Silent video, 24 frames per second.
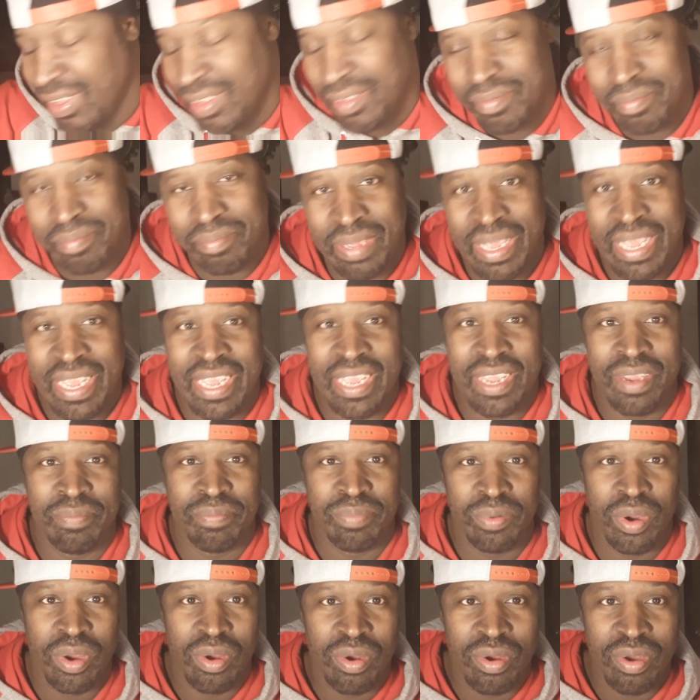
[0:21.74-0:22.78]
man,
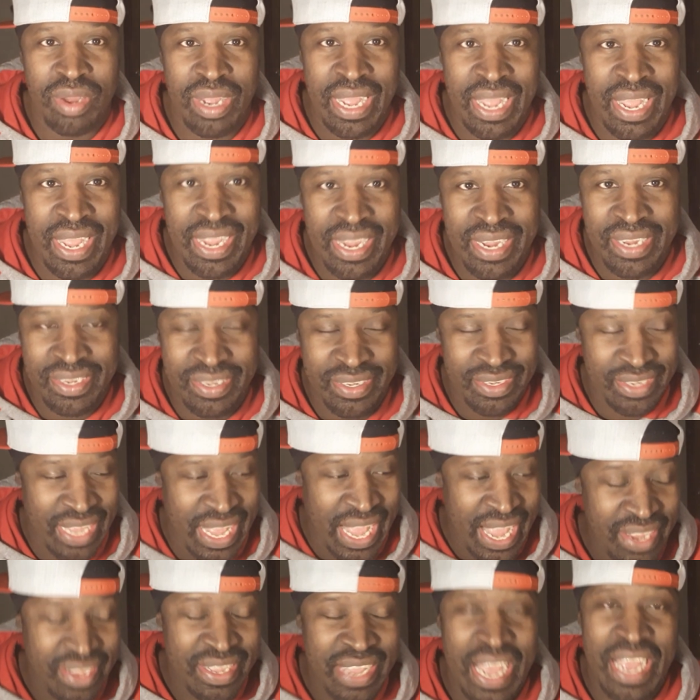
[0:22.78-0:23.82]
bro, I
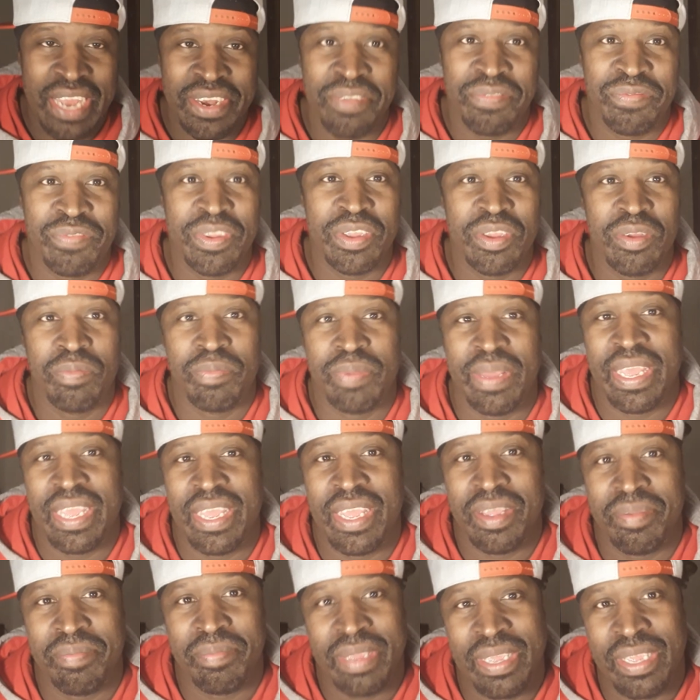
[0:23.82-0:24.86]
kind of feel
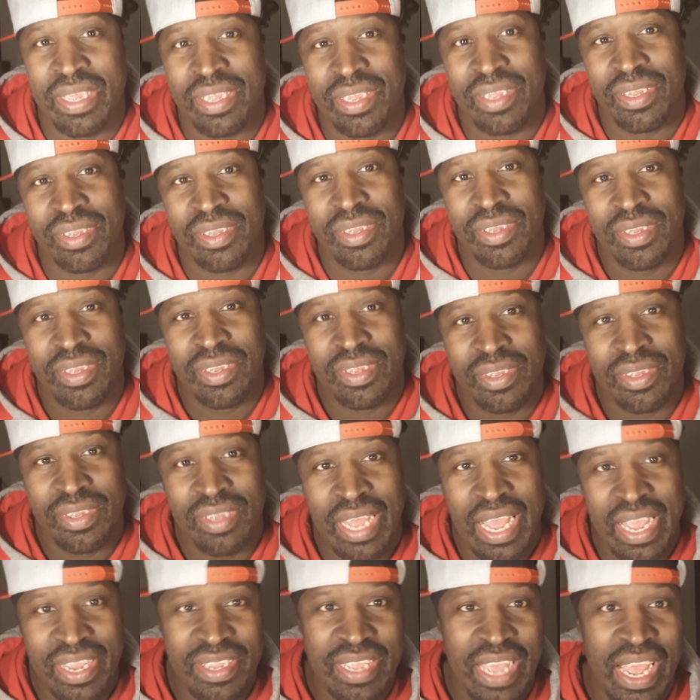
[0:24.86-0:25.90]
bad, man.
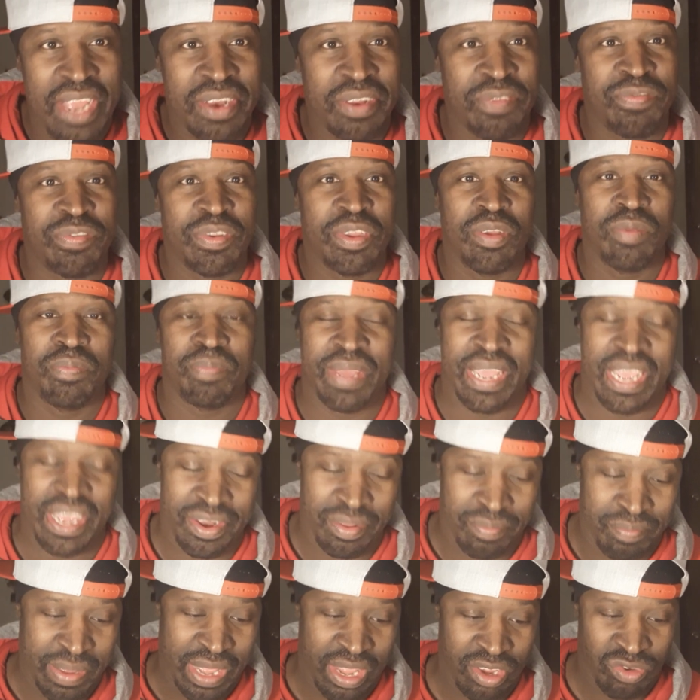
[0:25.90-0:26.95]
I kind of feel bad
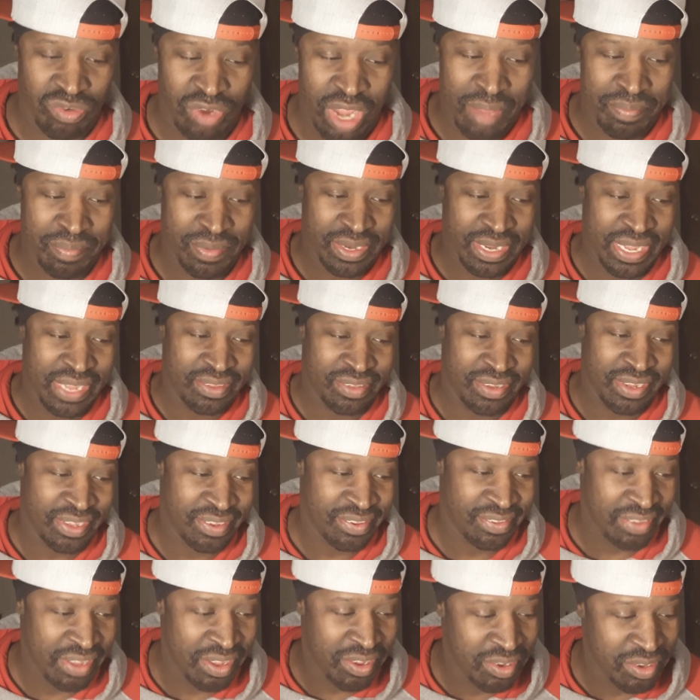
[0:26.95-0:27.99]
about dropping that
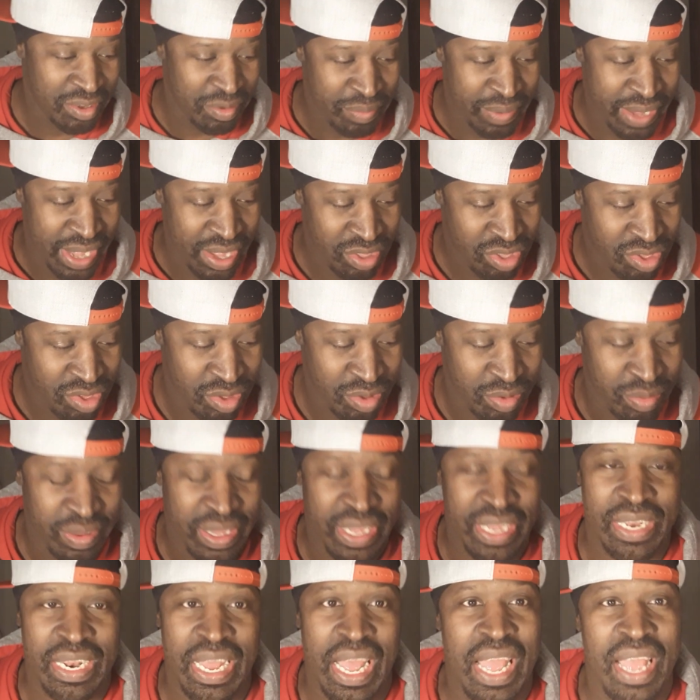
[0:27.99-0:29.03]
diss song about you,
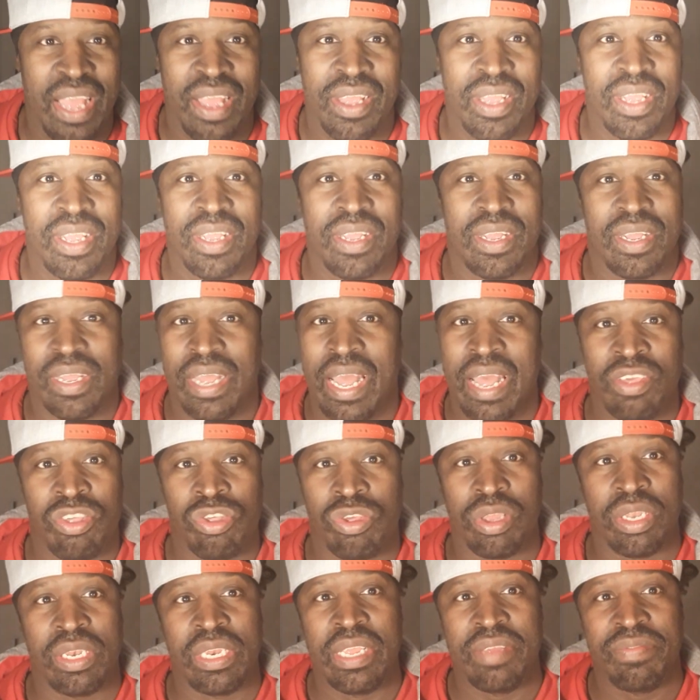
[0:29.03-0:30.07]
man. I
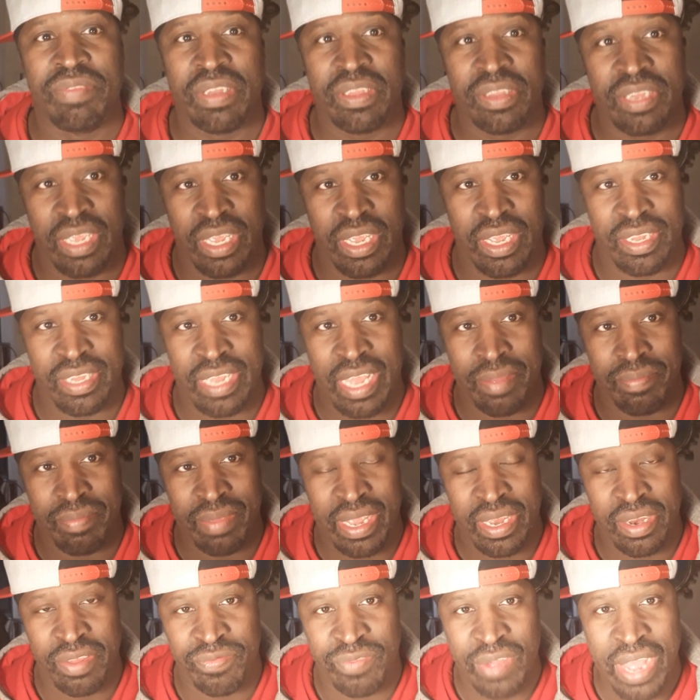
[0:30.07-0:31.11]
shouldn't even did that,
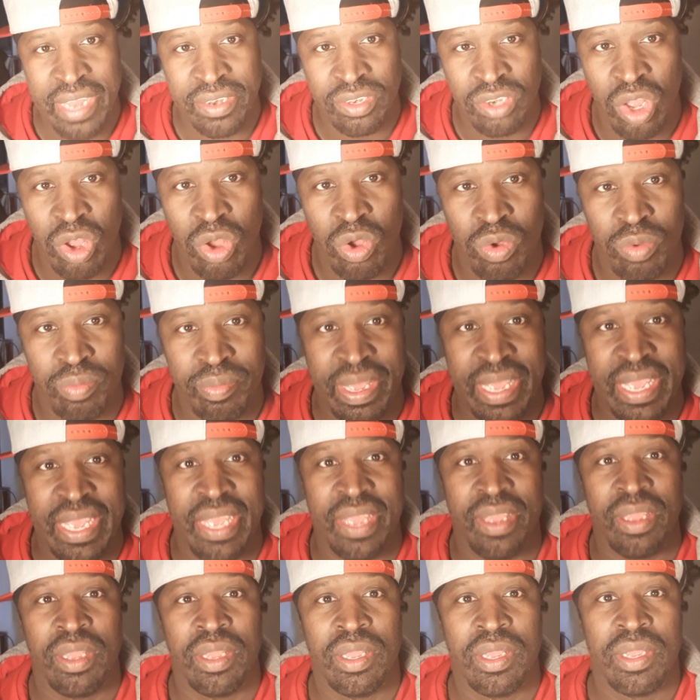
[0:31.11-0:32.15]
man. If I known,
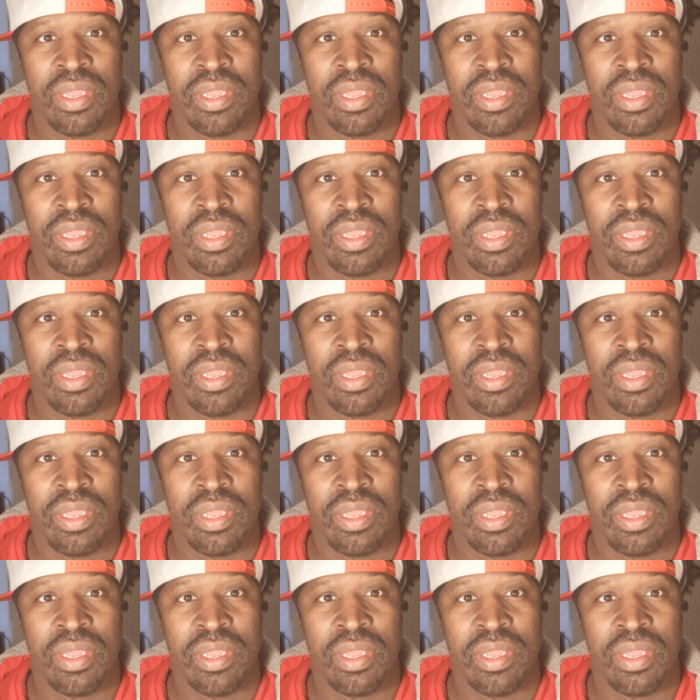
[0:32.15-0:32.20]
man,